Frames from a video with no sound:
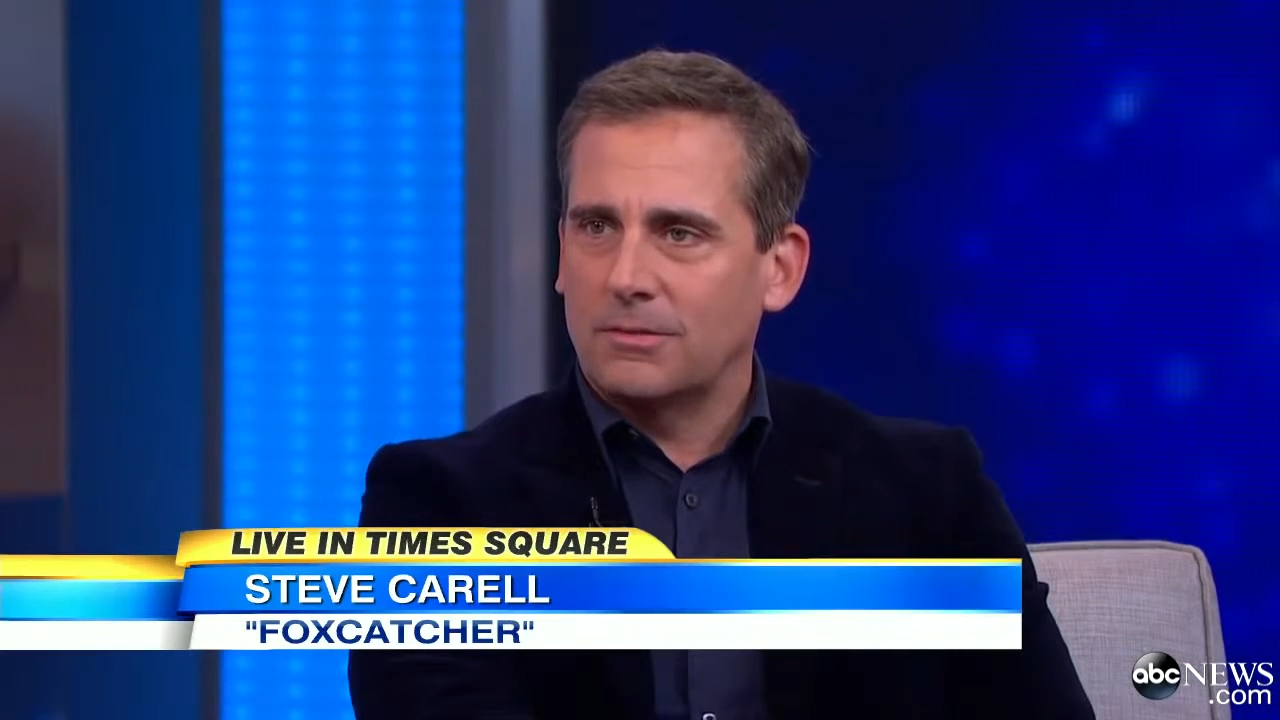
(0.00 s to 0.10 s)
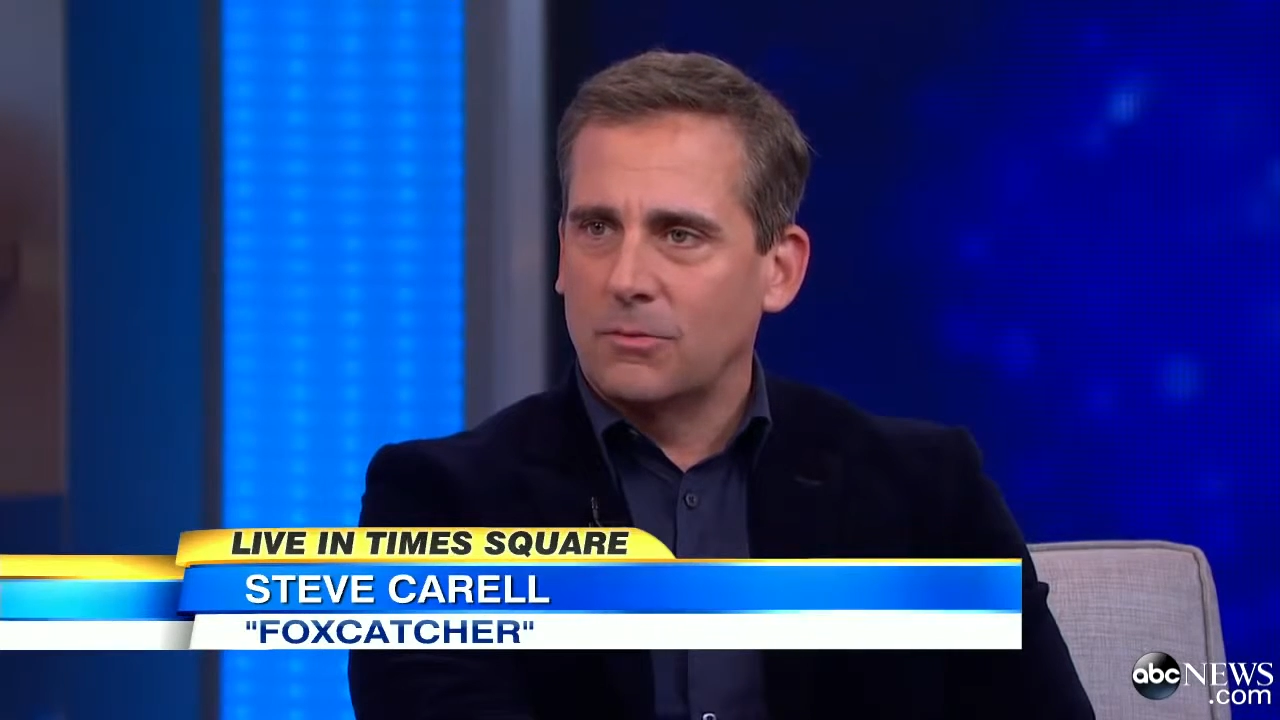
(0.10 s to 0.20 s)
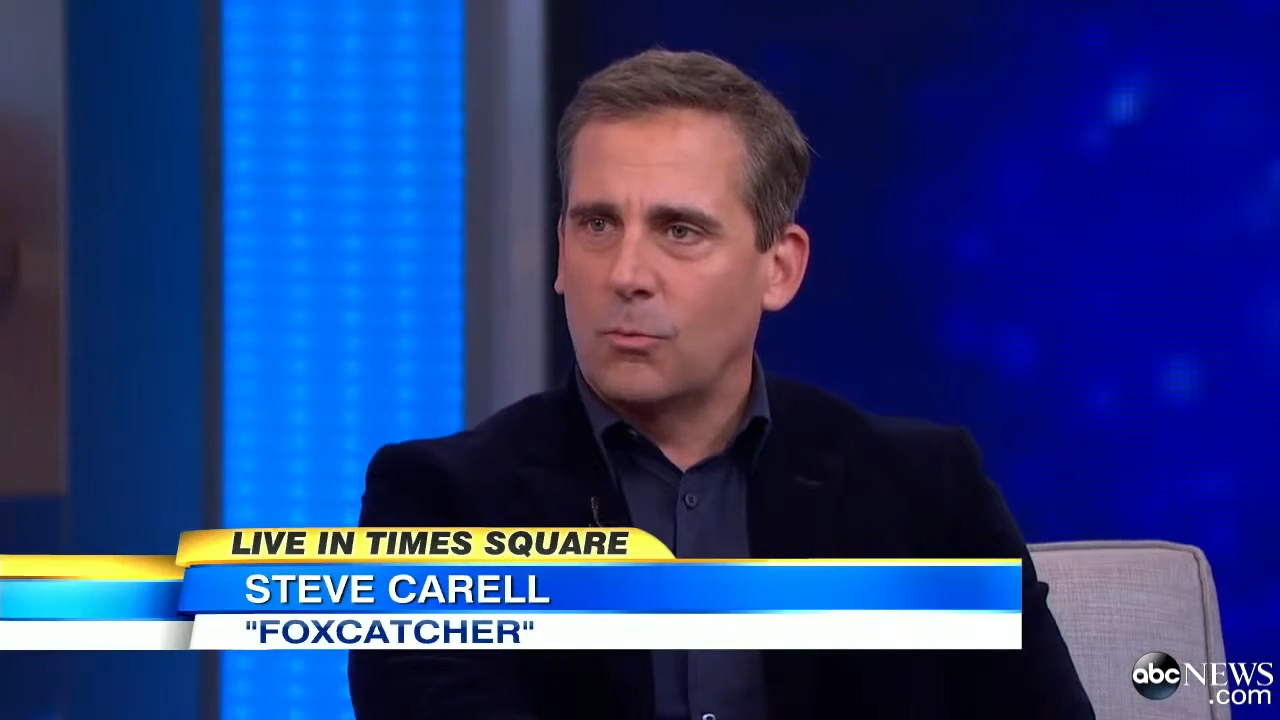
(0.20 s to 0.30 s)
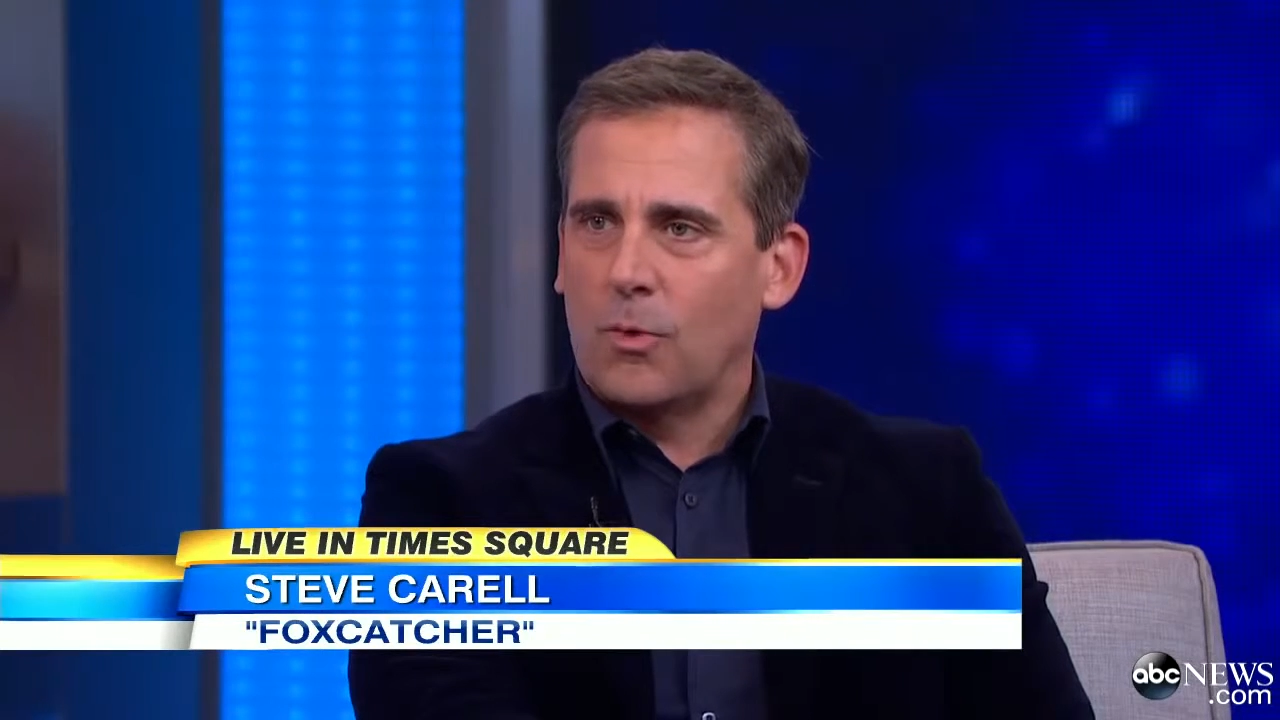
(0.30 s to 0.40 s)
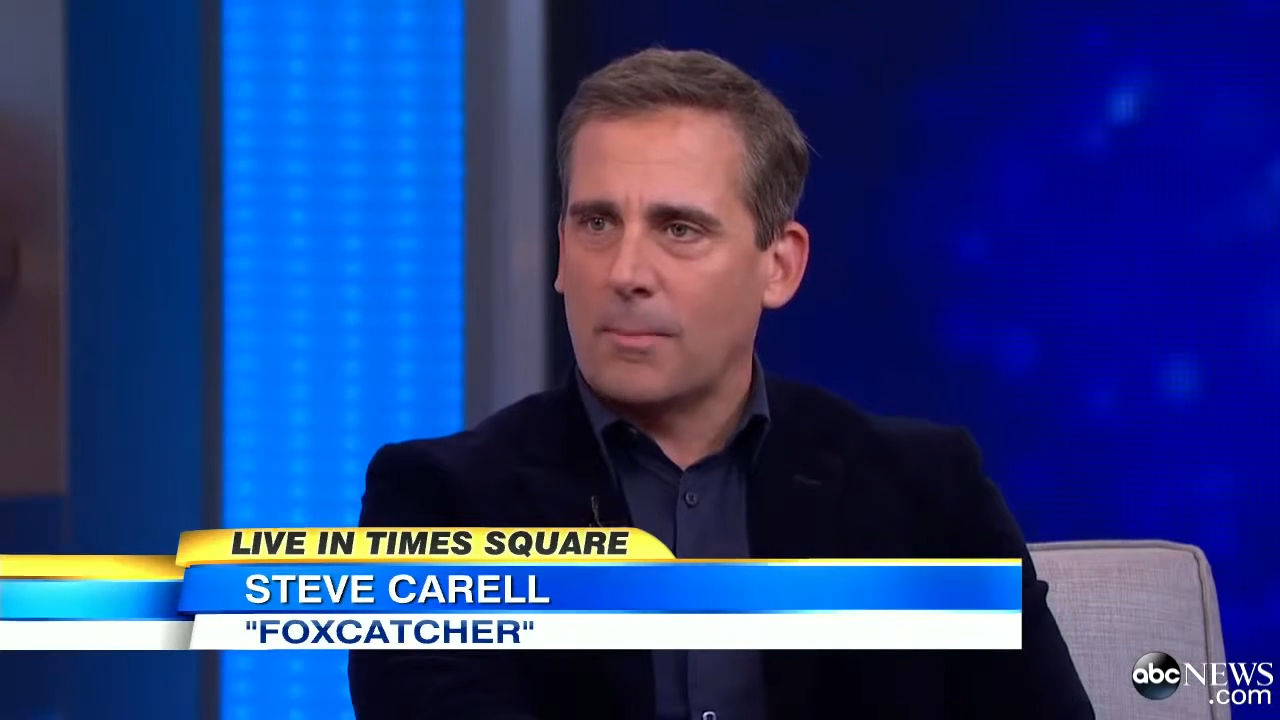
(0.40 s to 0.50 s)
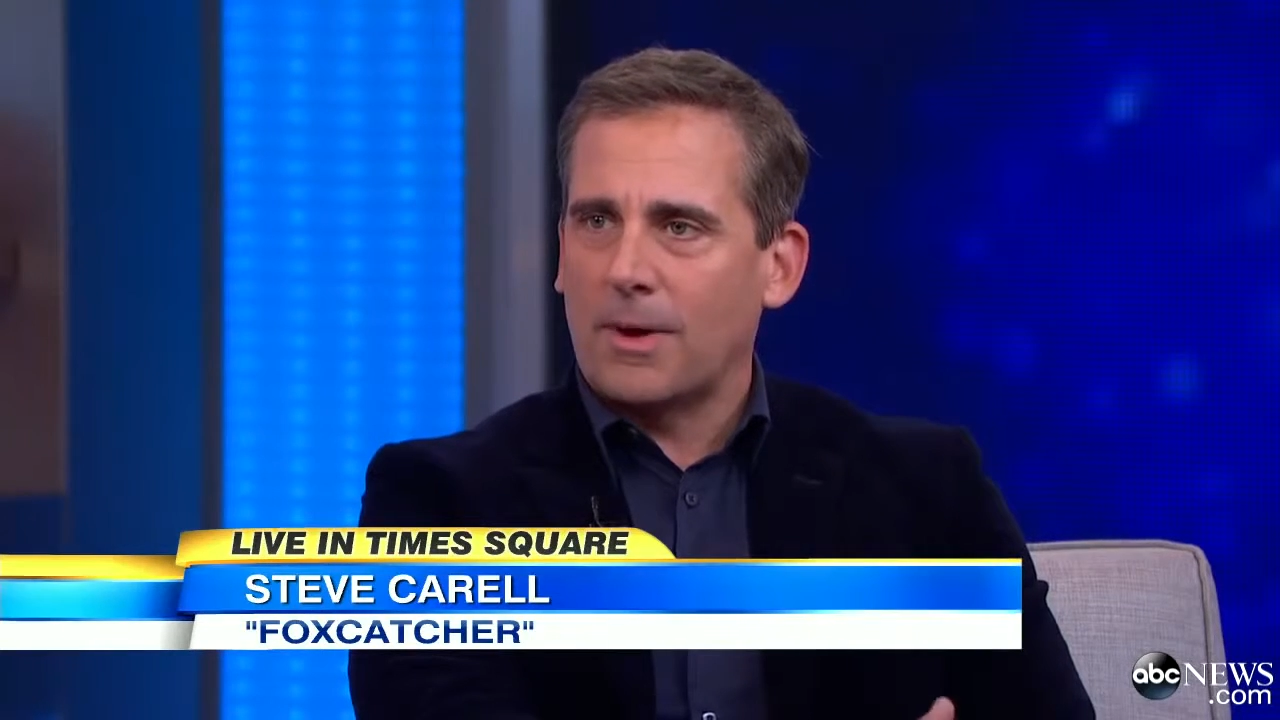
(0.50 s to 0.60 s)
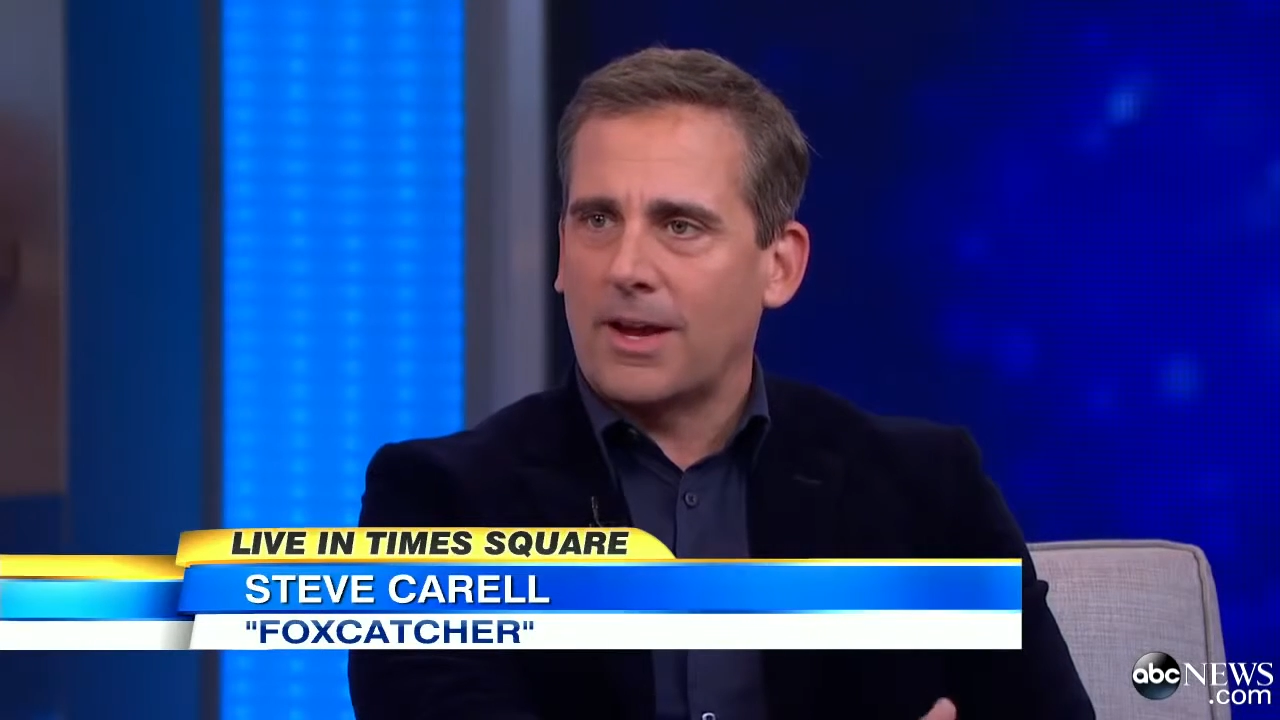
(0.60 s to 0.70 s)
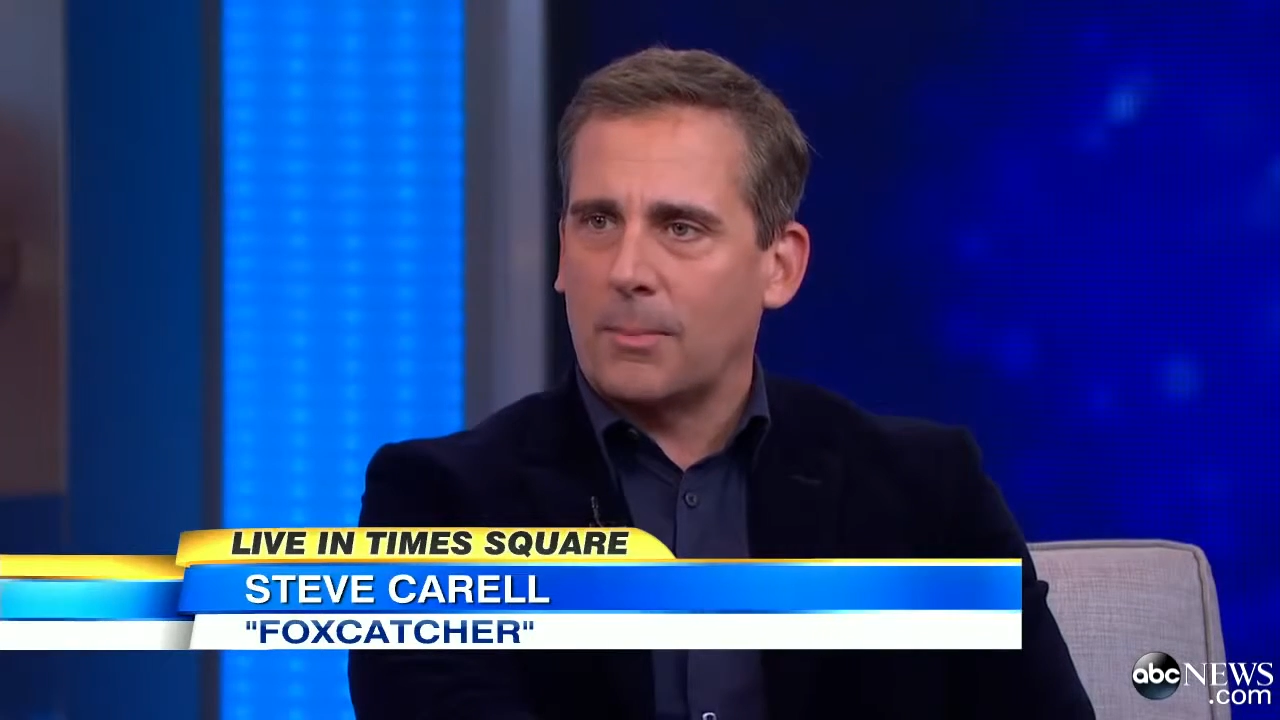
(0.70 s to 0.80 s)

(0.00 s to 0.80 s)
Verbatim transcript: whet my